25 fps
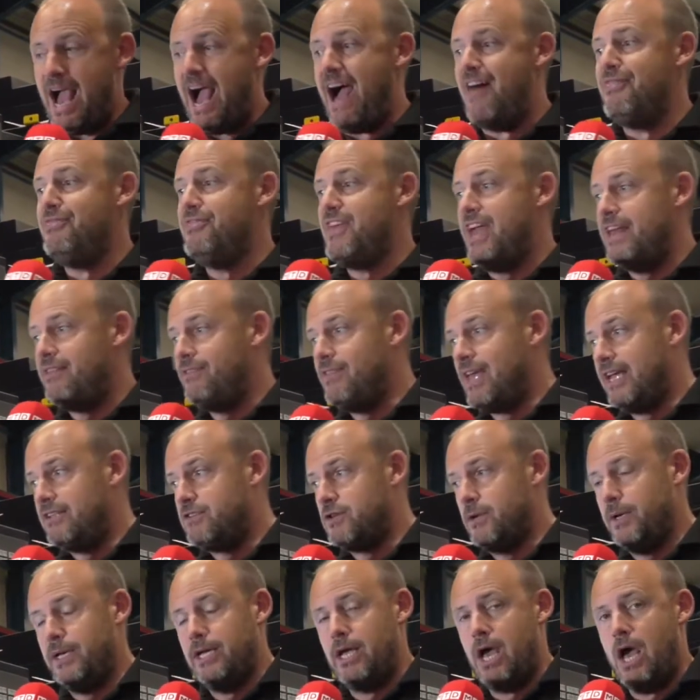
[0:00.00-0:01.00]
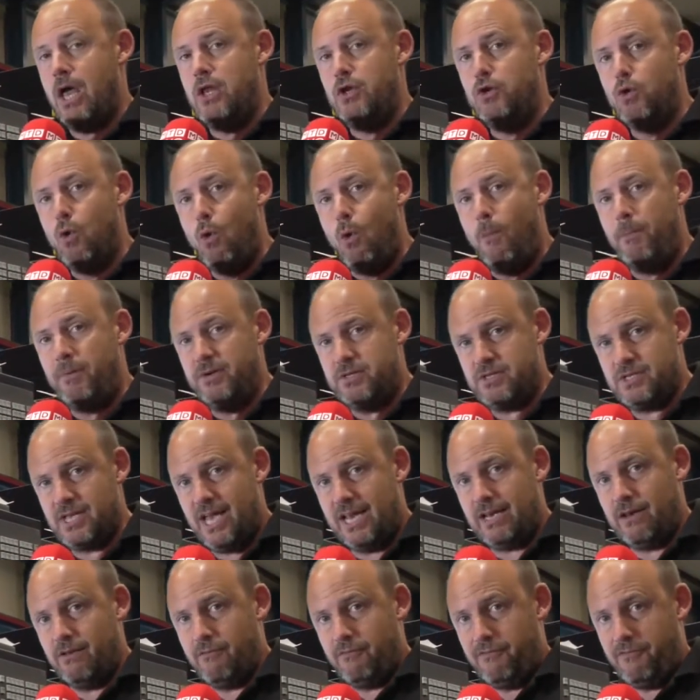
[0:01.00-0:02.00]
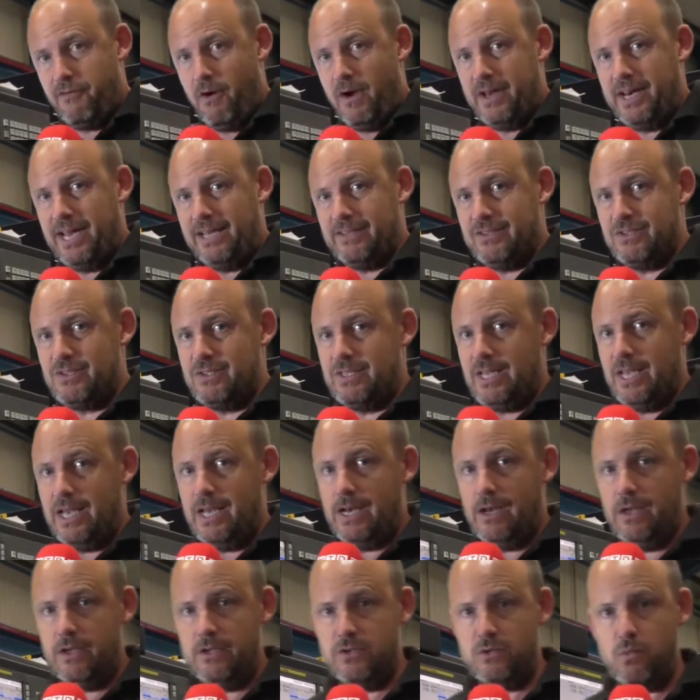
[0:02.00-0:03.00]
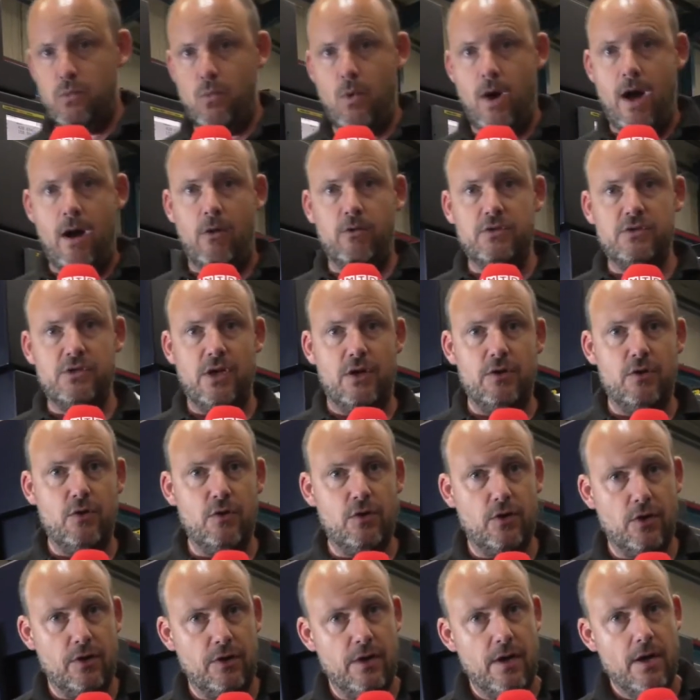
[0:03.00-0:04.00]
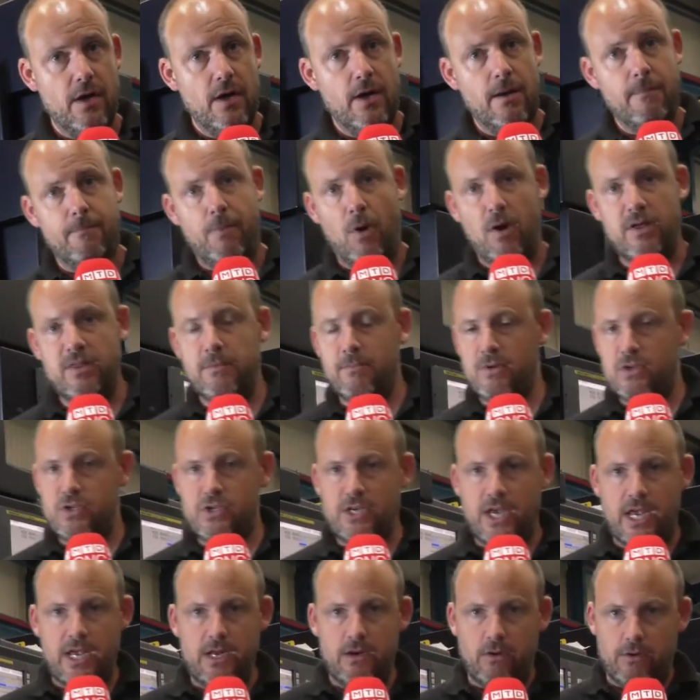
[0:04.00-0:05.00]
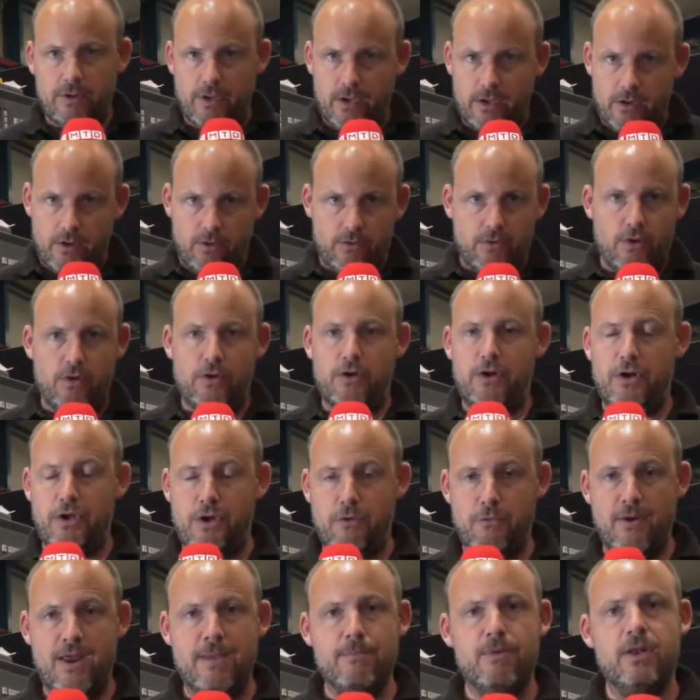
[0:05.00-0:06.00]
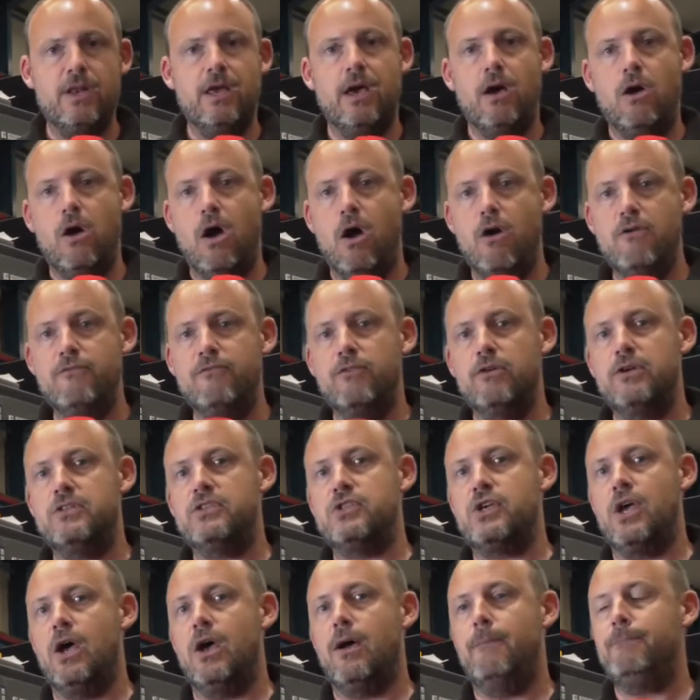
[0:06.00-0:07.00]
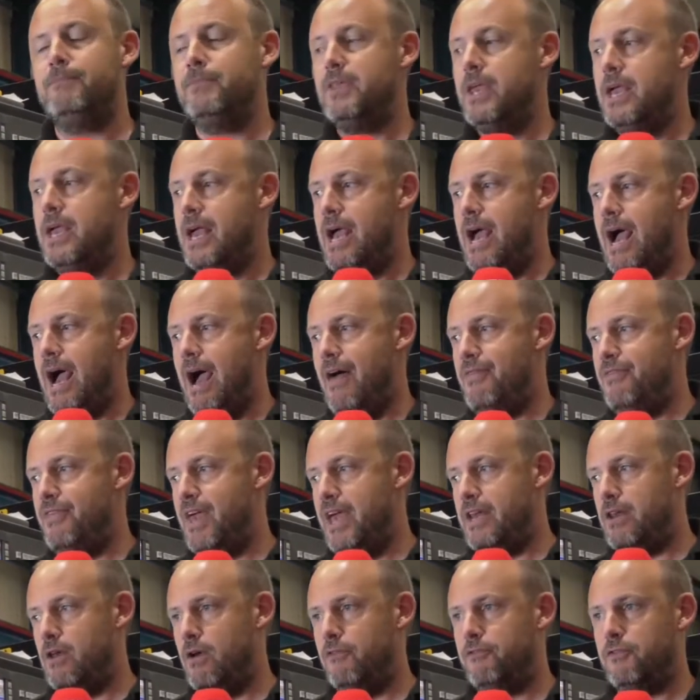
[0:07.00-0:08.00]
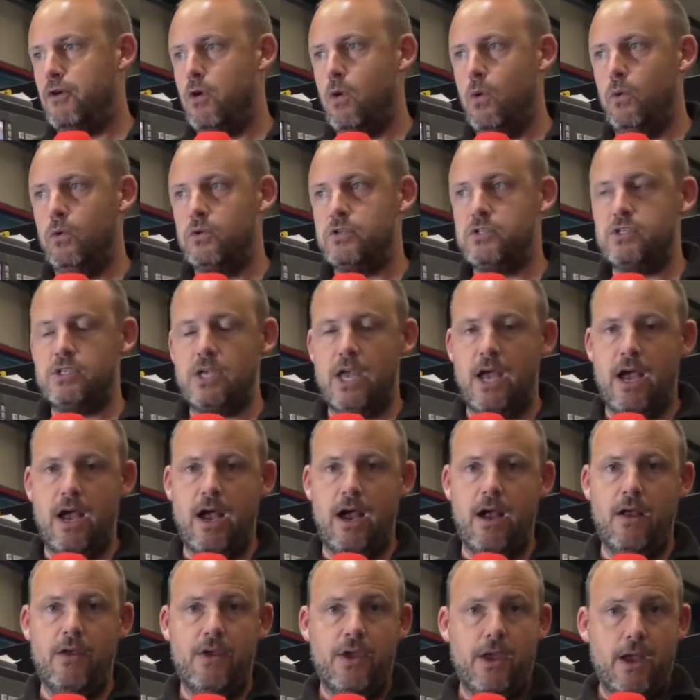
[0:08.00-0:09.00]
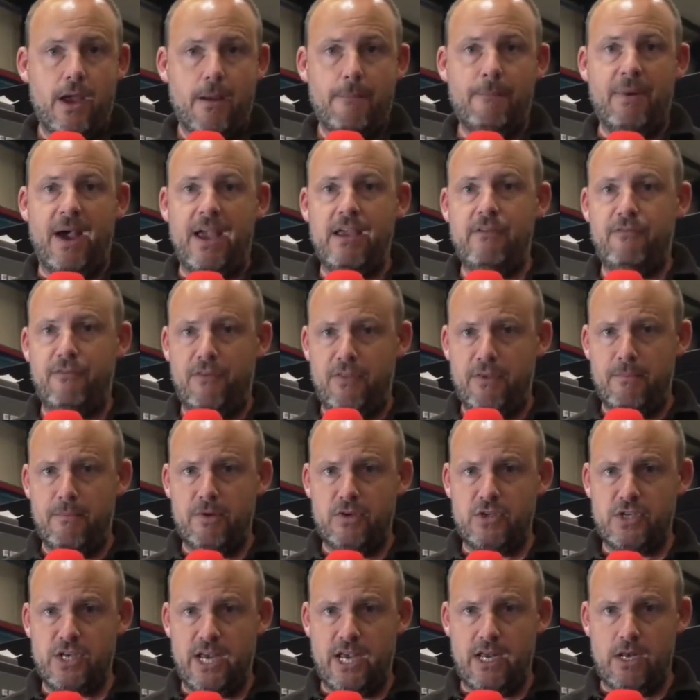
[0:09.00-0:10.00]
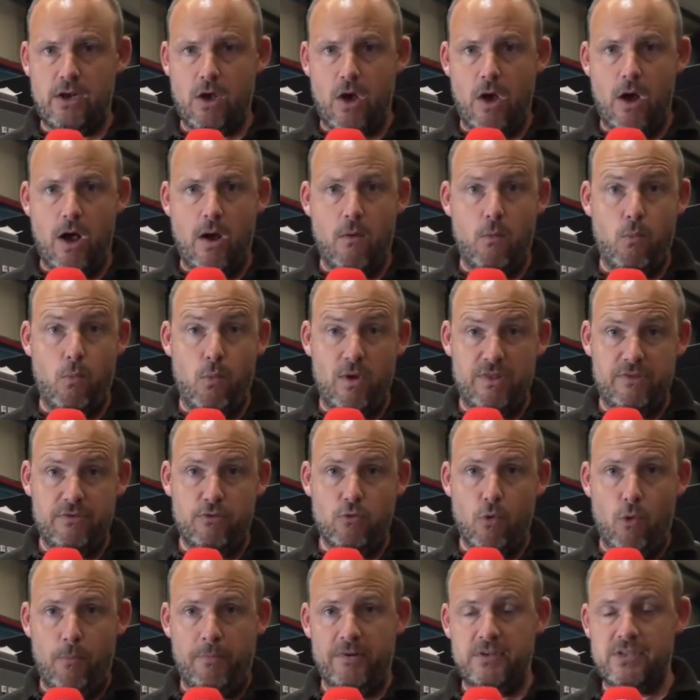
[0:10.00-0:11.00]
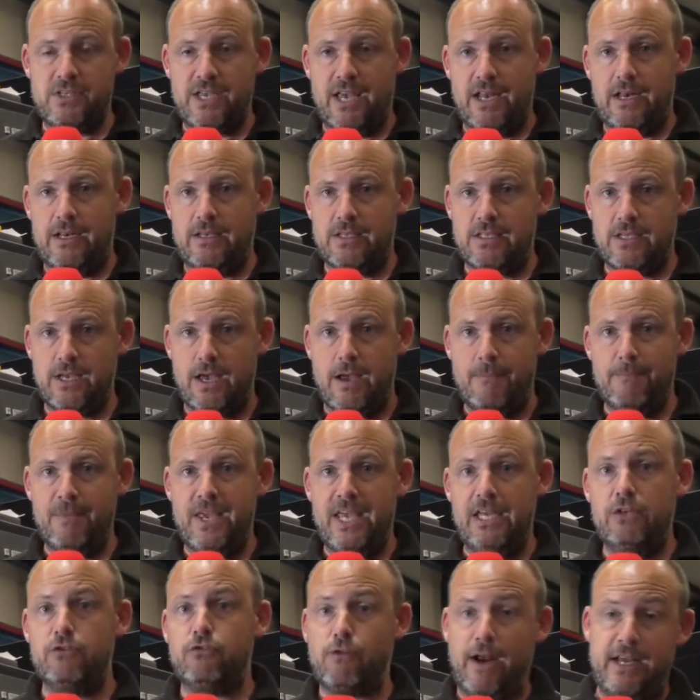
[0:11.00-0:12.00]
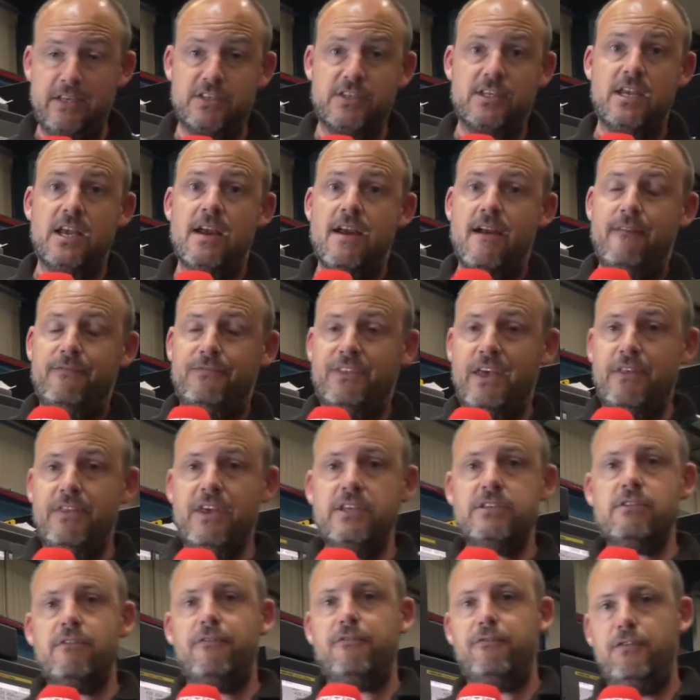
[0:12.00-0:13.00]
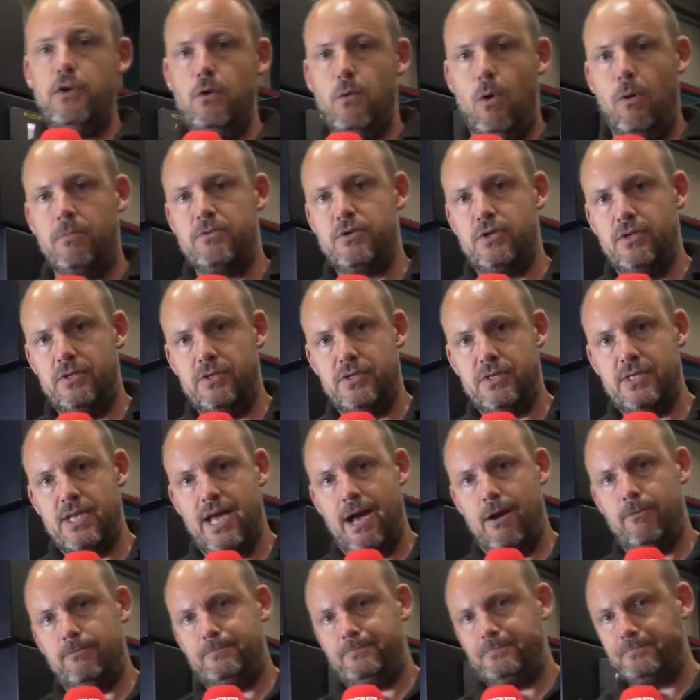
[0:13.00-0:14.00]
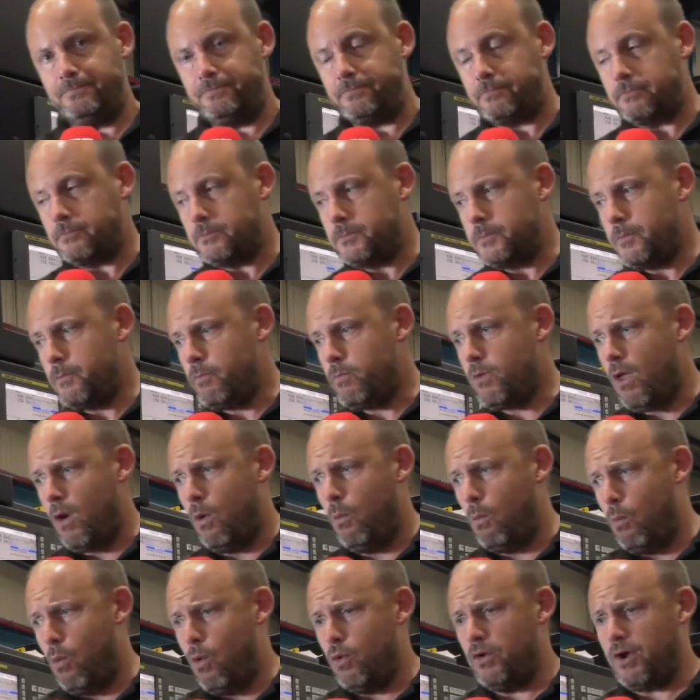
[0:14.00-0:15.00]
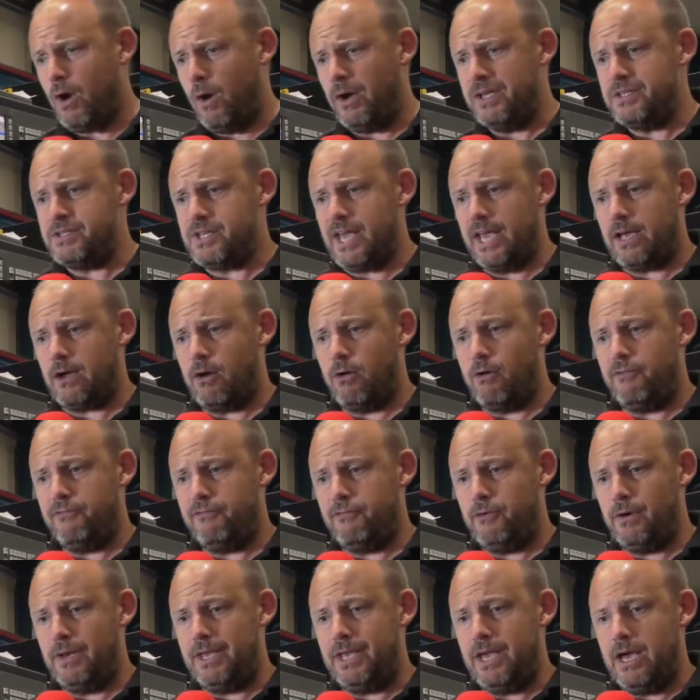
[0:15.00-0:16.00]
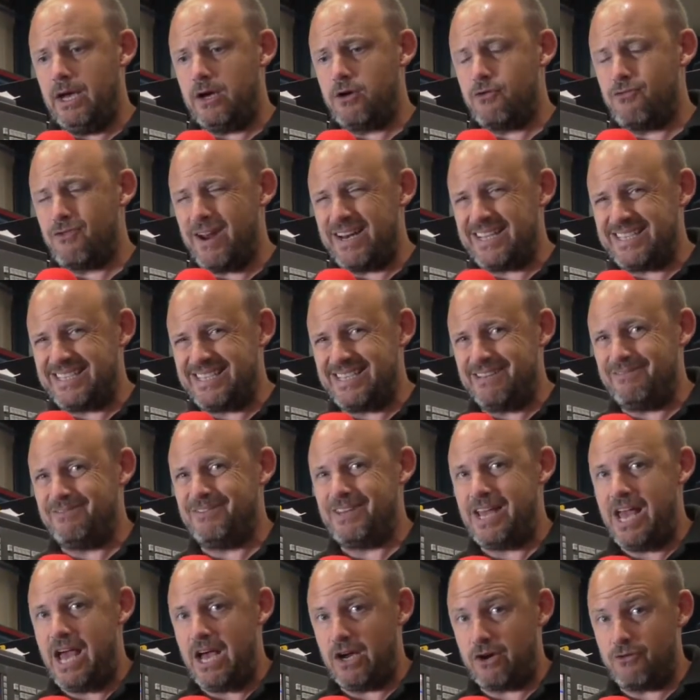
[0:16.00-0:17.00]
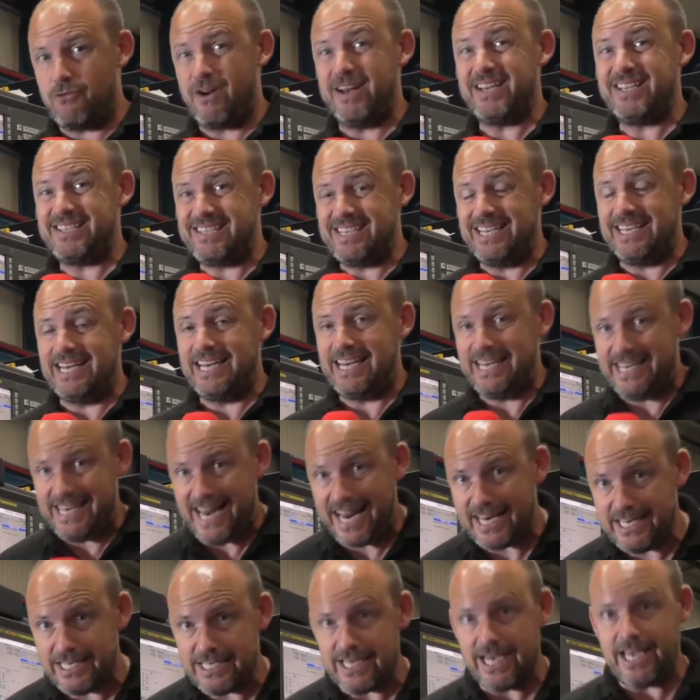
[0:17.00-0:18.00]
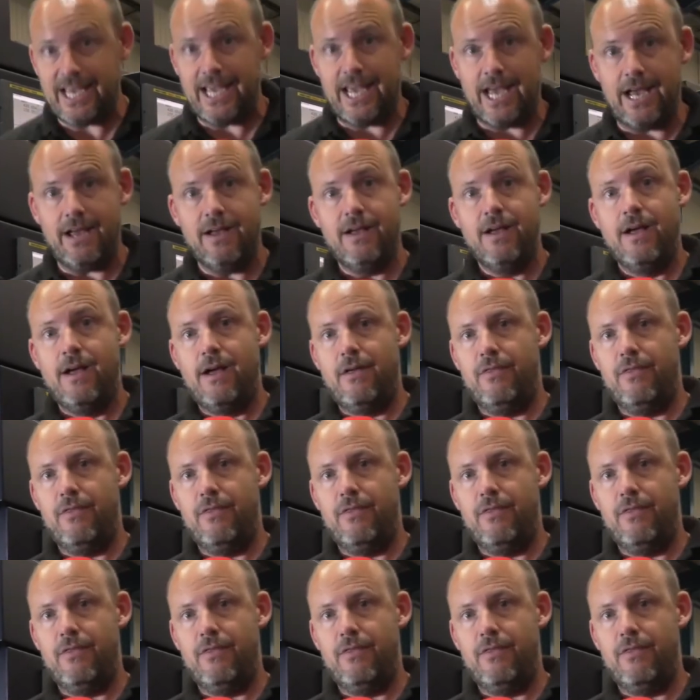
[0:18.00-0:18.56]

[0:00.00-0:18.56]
And then they're doing a 0% finance deal as well, so you can buy the machine on an agreement over a term, and then of course pay for the machine with 0% interest. Now there's a few options. Now Ward Hi Tech are a fully accredited lender here.